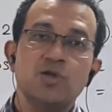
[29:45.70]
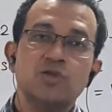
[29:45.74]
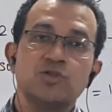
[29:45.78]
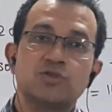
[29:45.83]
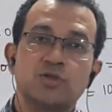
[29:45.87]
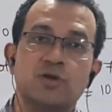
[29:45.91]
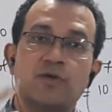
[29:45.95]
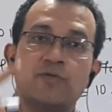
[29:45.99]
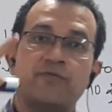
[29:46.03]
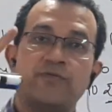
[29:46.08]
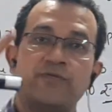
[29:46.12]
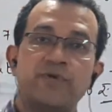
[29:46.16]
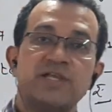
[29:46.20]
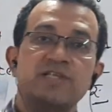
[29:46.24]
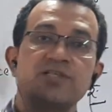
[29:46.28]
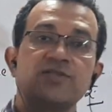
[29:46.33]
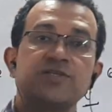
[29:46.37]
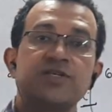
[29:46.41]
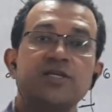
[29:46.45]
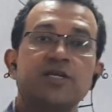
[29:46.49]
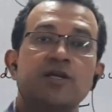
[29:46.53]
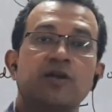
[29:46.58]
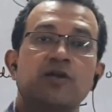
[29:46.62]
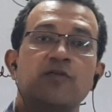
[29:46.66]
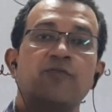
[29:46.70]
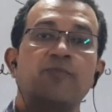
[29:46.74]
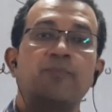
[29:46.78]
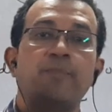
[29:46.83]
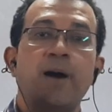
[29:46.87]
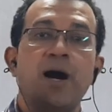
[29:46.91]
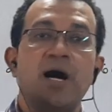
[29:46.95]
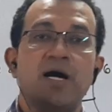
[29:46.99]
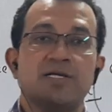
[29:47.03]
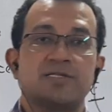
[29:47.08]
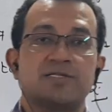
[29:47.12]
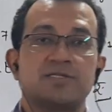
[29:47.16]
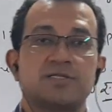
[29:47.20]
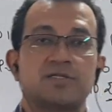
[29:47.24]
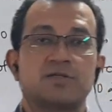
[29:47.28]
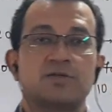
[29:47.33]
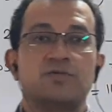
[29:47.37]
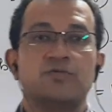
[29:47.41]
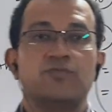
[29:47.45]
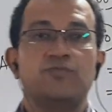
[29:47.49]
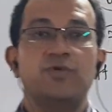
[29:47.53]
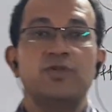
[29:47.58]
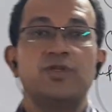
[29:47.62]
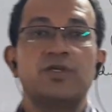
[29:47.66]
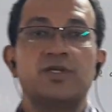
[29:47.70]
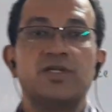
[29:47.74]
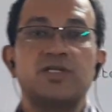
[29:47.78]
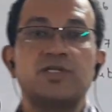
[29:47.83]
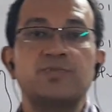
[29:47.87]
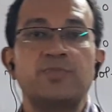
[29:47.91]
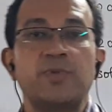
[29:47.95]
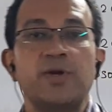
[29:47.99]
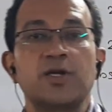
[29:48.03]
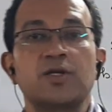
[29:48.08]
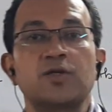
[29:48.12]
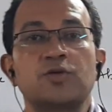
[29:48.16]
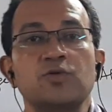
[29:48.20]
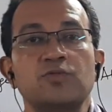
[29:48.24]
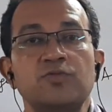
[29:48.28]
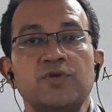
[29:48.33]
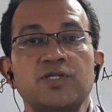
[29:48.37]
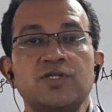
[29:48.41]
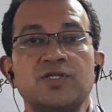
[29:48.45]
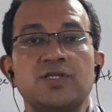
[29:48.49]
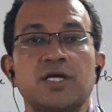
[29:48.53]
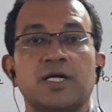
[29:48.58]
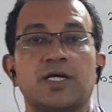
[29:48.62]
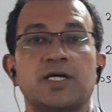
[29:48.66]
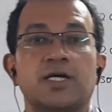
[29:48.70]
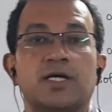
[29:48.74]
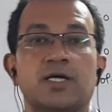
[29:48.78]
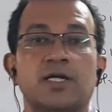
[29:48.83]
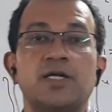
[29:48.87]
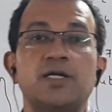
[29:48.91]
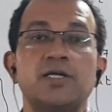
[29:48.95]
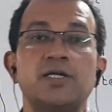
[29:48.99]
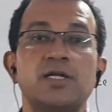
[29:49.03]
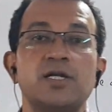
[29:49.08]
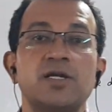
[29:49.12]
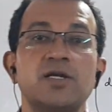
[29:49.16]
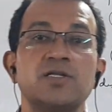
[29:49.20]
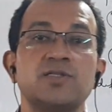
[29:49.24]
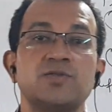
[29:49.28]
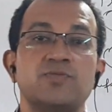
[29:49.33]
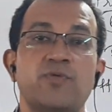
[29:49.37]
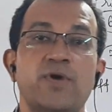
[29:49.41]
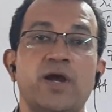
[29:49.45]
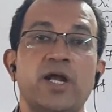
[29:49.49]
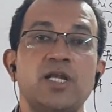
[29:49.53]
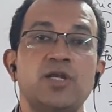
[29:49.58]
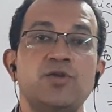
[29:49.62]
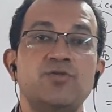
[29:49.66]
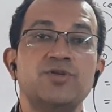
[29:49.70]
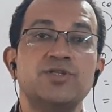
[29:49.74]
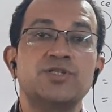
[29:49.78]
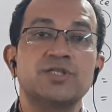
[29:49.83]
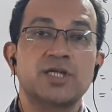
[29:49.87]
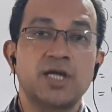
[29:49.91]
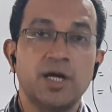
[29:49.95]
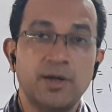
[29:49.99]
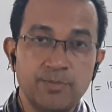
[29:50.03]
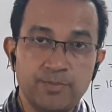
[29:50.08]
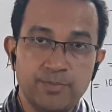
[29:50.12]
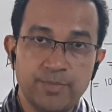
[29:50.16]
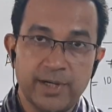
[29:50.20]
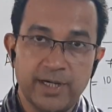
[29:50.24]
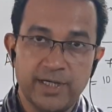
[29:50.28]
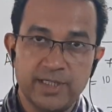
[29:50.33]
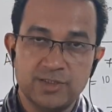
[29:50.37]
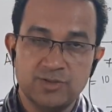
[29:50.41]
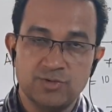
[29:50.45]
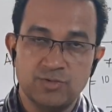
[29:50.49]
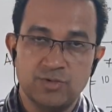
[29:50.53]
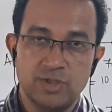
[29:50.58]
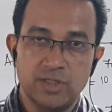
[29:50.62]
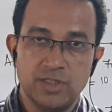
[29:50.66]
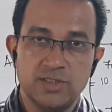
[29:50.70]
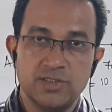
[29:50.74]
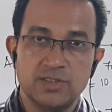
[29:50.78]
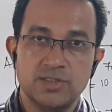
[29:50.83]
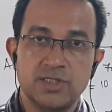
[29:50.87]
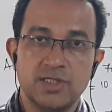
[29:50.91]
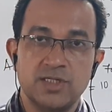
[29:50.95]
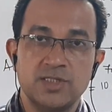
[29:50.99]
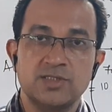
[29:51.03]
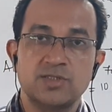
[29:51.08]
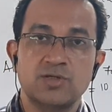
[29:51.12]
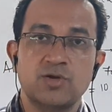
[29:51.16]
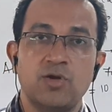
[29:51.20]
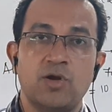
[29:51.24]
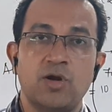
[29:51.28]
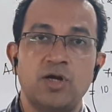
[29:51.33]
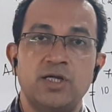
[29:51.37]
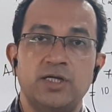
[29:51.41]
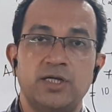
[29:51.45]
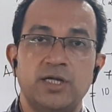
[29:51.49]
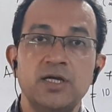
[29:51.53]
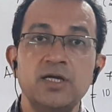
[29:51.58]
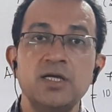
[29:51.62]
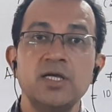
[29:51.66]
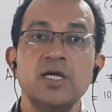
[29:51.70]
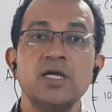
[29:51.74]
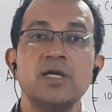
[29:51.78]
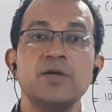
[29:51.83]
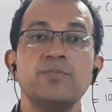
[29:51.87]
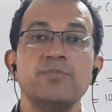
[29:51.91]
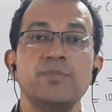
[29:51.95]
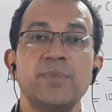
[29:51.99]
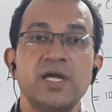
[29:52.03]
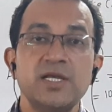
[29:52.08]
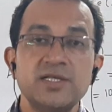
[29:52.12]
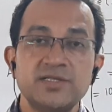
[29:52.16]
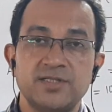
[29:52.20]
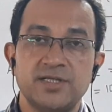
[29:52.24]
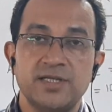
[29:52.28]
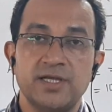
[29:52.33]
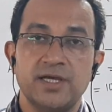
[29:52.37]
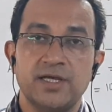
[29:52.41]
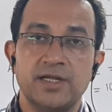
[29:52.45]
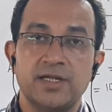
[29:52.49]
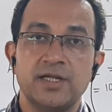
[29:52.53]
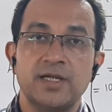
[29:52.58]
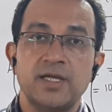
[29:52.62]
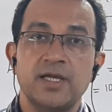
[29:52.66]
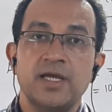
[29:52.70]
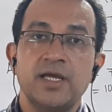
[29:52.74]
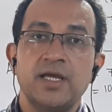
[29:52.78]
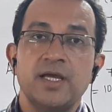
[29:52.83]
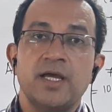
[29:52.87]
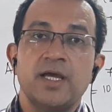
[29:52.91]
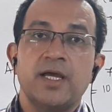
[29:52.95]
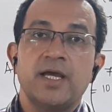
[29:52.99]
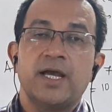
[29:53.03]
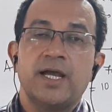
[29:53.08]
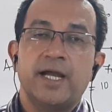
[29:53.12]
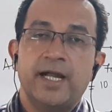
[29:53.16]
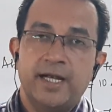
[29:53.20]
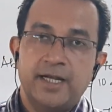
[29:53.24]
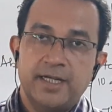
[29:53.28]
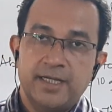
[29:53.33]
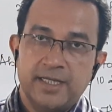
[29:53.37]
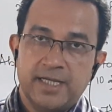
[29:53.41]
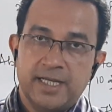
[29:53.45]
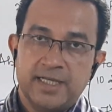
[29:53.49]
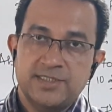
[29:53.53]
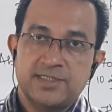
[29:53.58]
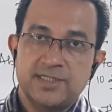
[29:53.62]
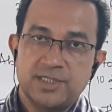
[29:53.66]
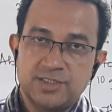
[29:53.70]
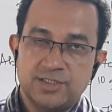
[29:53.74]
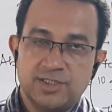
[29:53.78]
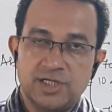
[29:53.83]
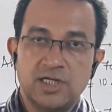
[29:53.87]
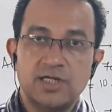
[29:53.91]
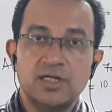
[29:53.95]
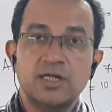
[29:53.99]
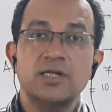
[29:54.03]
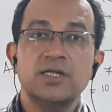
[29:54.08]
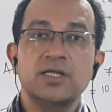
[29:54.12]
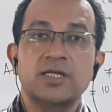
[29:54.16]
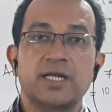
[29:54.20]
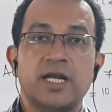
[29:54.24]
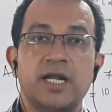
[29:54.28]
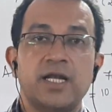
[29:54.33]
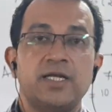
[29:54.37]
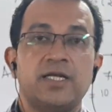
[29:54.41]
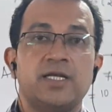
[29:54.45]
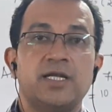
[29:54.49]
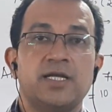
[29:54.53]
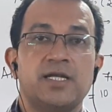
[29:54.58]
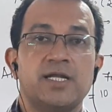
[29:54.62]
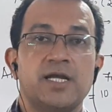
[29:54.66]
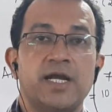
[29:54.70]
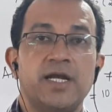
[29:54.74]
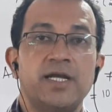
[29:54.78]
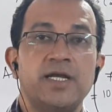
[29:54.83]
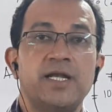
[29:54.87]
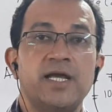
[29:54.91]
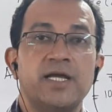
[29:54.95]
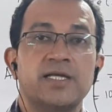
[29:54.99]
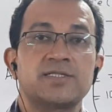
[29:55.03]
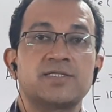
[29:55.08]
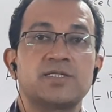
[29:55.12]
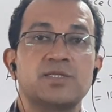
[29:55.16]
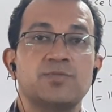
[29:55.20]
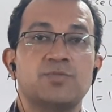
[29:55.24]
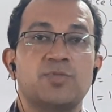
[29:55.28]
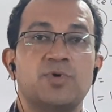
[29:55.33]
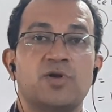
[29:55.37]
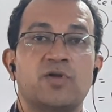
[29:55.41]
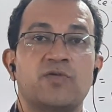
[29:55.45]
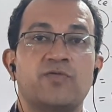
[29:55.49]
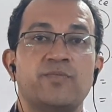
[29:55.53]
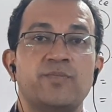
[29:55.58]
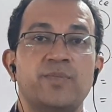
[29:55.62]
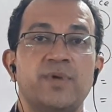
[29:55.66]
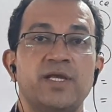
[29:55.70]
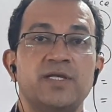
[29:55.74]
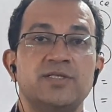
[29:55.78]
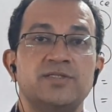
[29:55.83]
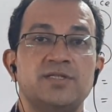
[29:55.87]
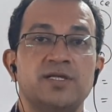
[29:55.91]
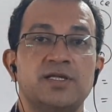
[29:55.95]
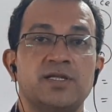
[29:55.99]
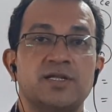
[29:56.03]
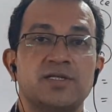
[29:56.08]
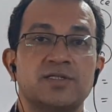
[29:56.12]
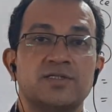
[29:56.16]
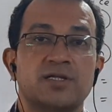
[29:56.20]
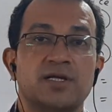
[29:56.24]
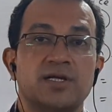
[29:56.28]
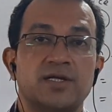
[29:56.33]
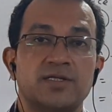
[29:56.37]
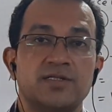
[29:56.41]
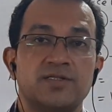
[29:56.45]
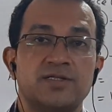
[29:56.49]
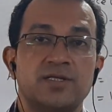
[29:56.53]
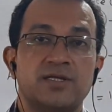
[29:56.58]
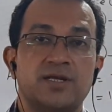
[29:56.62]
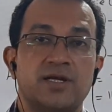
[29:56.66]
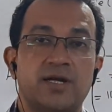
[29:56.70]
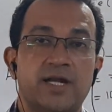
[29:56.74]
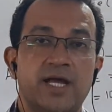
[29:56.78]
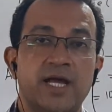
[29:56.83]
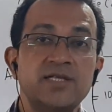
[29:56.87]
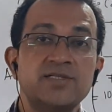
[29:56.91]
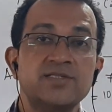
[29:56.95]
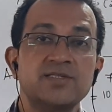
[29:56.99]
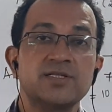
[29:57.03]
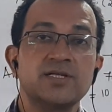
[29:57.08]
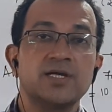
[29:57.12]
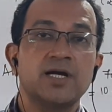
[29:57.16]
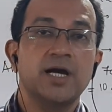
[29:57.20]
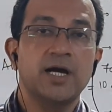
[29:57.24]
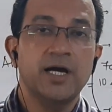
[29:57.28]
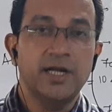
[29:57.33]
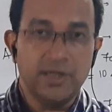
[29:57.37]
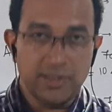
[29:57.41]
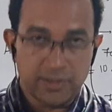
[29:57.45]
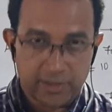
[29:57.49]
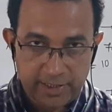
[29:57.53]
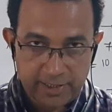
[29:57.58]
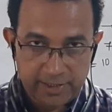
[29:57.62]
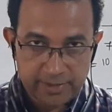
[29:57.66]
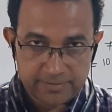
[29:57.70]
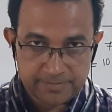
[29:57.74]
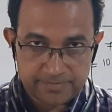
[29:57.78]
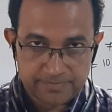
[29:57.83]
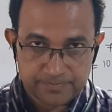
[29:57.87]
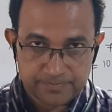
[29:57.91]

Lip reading: So a fixed year of past with respect to which the current year's value is compared, students, is called a base year. And as a general criteria, index number of base year is considered as 100.